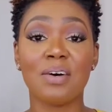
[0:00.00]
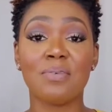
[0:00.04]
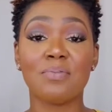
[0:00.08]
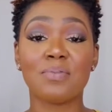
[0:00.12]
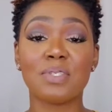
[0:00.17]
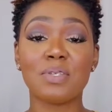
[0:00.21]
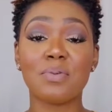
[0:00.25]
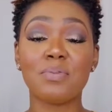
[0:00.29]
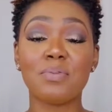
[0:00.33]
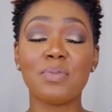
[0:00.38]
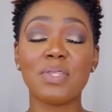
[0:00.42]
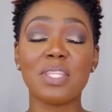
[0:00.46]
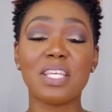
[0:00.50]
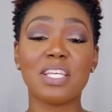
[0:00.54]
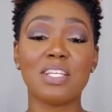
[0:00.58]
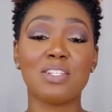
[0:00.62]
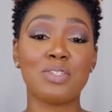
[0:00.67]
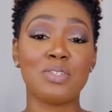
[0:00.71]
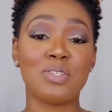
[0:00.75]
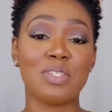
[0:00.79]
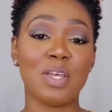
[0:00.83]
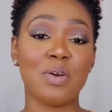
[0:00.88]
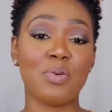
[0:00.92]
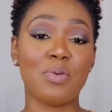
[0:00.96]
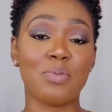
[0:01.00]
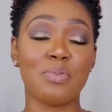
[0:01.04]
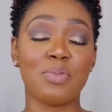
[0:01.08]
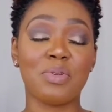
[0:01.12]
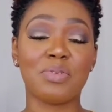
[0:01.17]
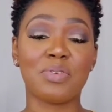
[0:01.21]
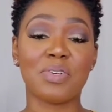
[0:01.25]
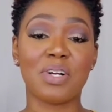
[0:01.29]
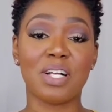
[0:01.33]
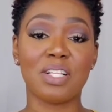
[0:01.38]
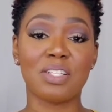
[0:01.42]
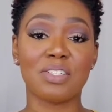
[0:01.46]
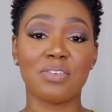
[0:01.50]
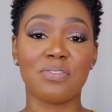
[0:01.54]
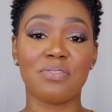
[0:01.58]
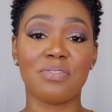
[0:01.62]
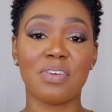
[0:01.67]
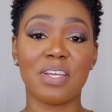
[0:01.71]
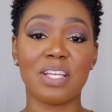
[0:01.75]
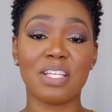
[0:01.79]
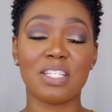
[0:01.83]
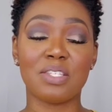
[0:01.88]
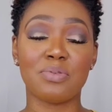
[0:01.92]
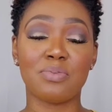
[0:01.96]
Some of the issues that women of color
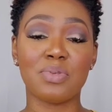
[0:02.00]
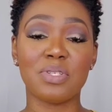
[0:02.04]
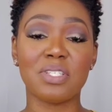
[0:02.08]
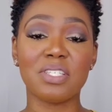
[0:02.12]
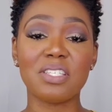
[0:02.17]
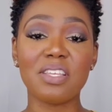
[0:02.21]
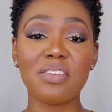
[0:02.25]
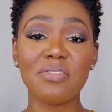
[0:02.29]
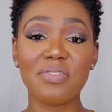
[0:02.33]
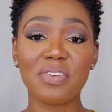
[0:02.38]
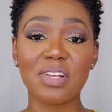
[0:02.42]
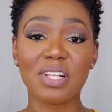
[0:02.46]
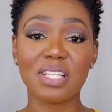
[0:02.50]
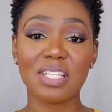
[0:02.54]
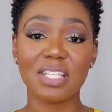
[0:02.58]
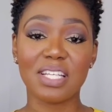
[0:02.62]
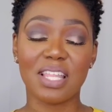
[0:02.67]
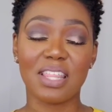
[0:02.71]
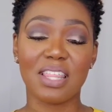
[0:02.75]
face specifically,